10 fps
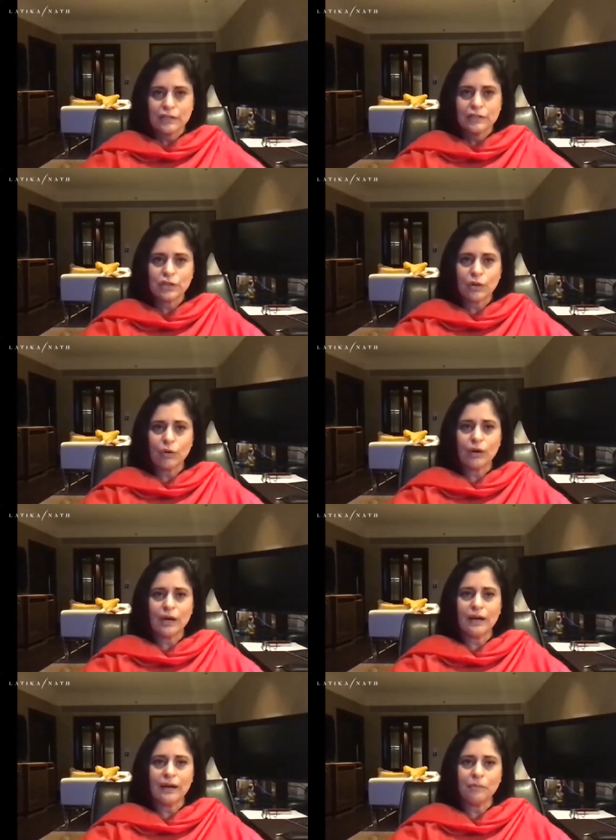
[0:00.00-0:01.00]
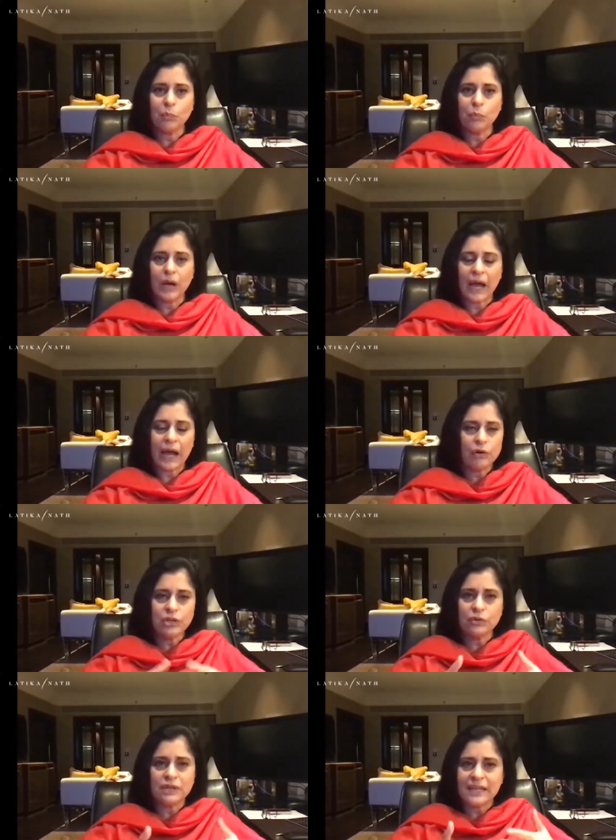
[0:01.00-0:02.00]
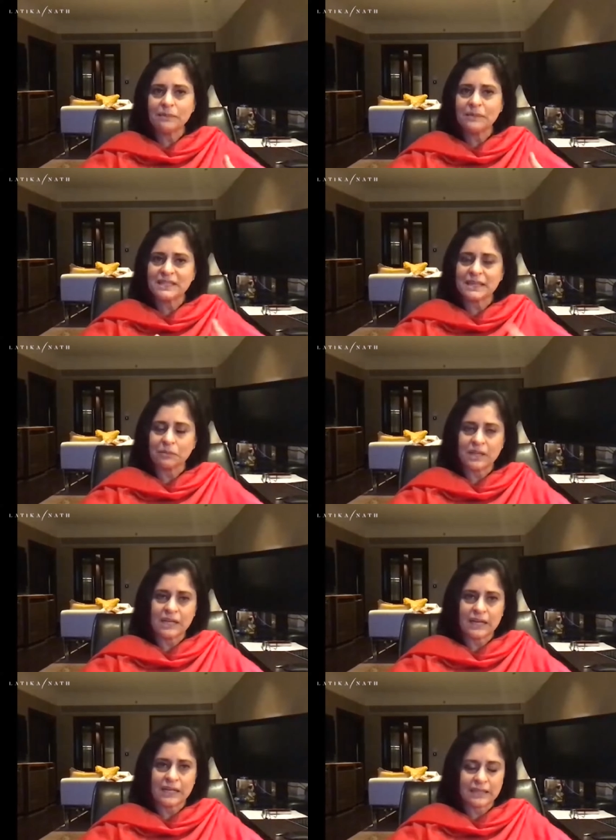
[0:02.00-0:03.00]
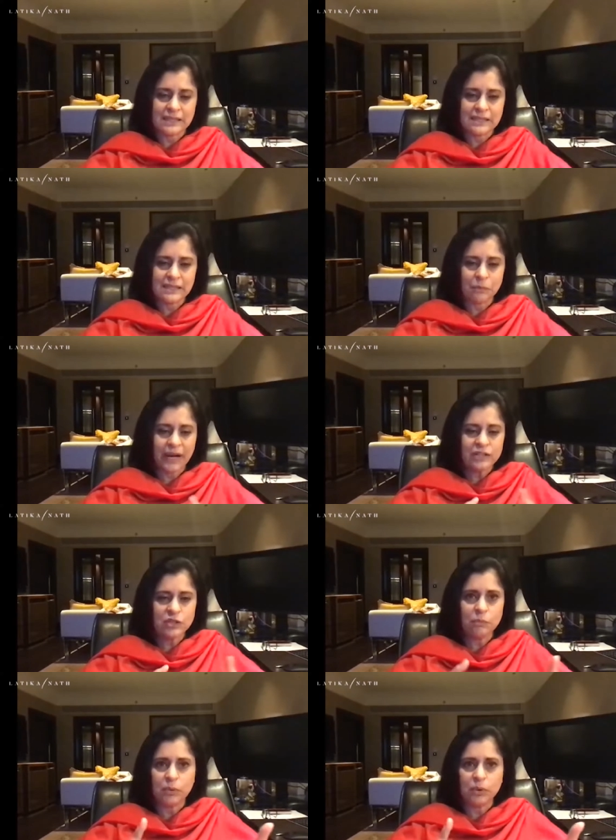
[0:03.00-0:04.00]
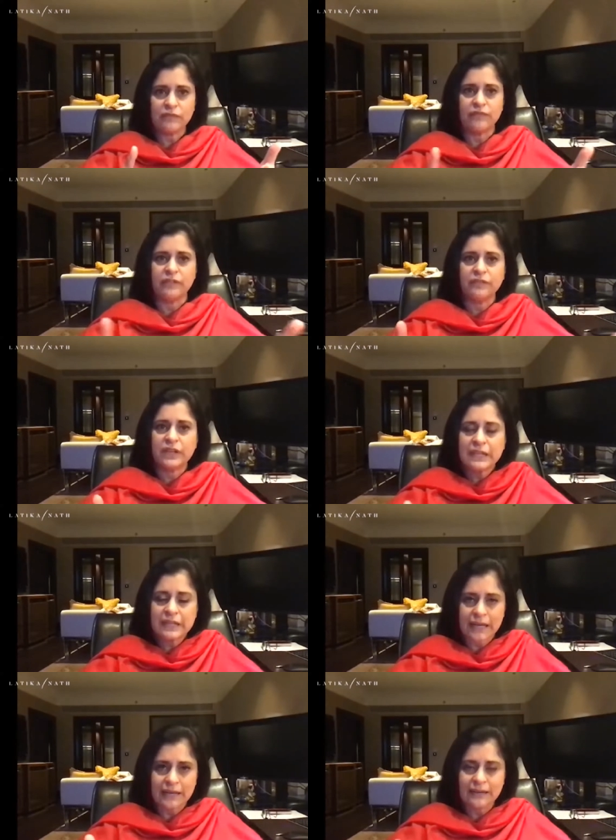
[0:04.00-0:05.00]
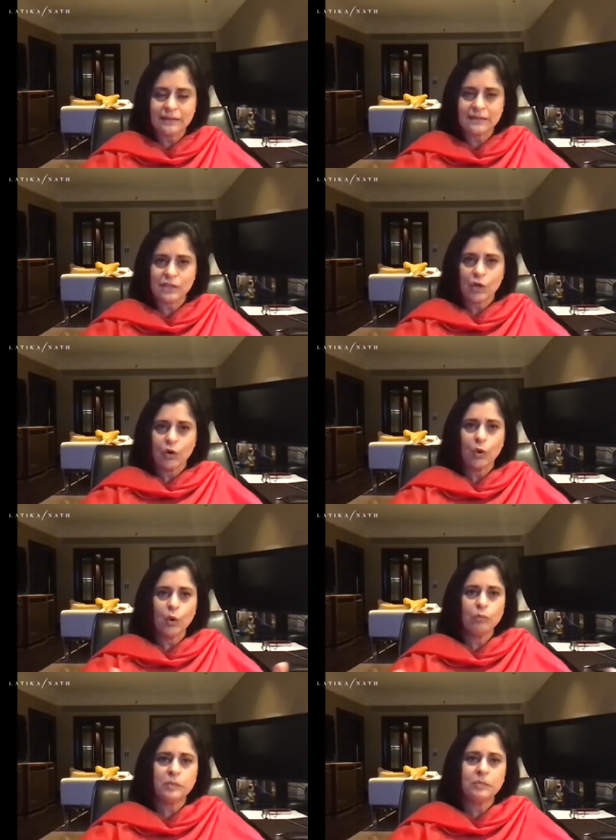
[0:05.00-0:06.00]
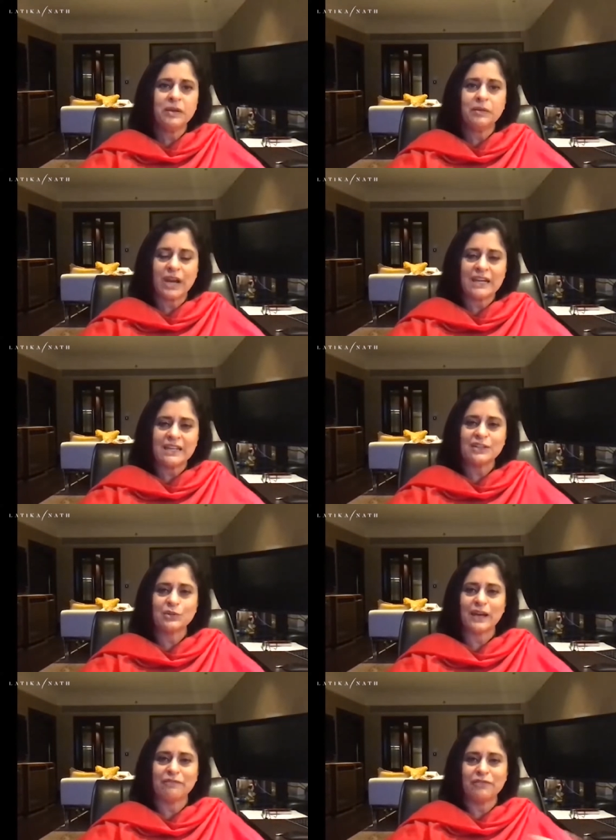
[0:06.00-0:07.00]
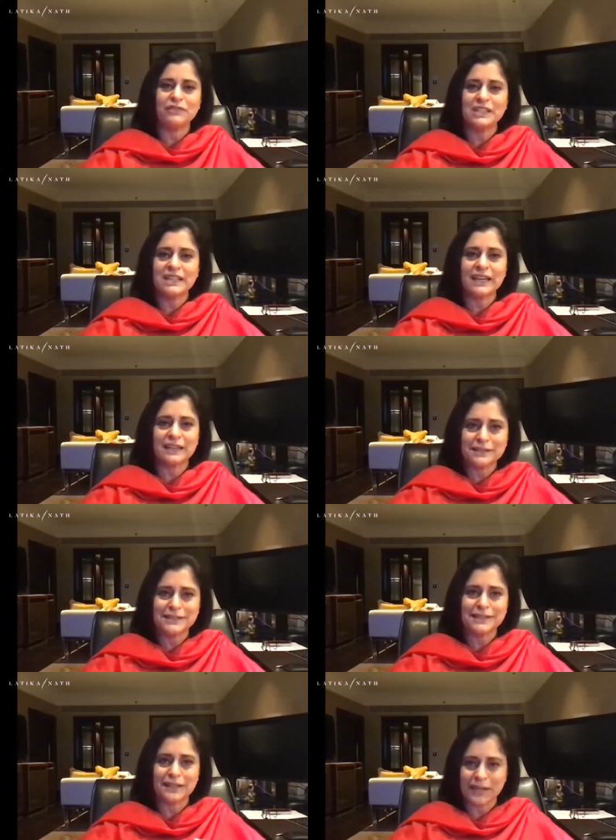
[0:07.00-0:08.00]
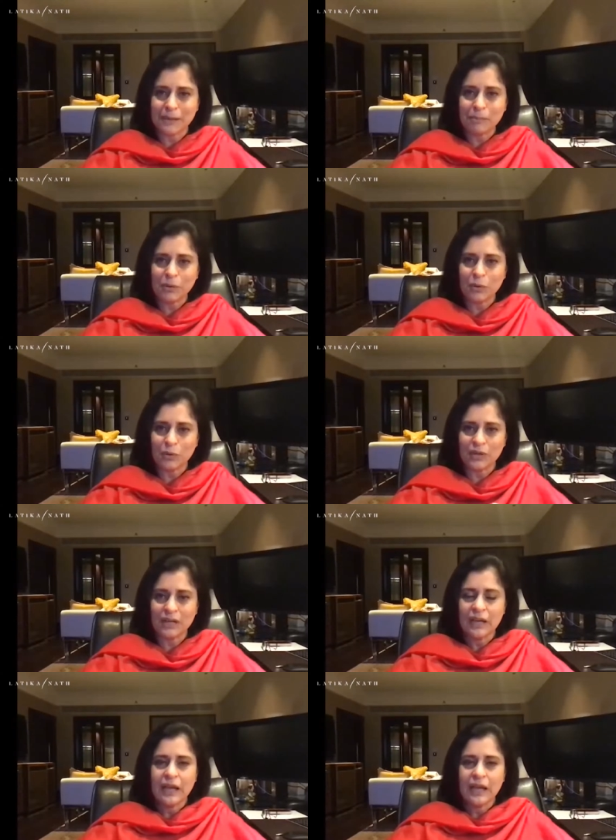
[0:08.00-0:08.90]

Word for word: So, um, how do you deal with something like this? And where do you put 50 tigers? Who would be ready to have 50 tigers in the neighborhood?